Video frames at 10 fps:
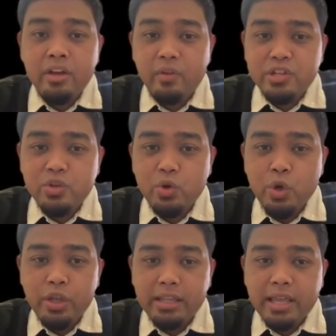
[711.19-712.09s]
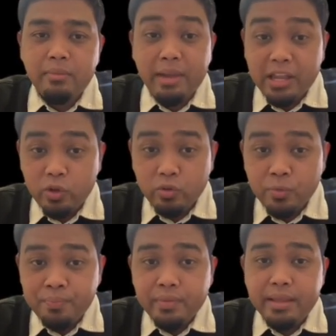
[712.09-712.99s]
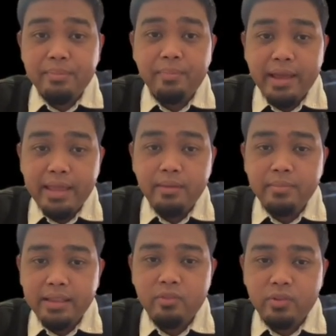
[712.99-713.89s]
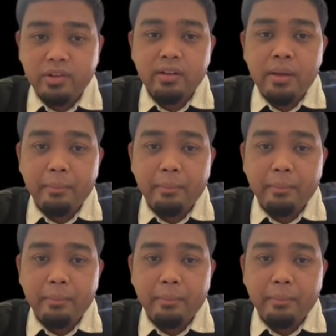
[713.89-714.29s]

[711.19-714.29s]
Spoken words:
ratio than MyNews, implying better result.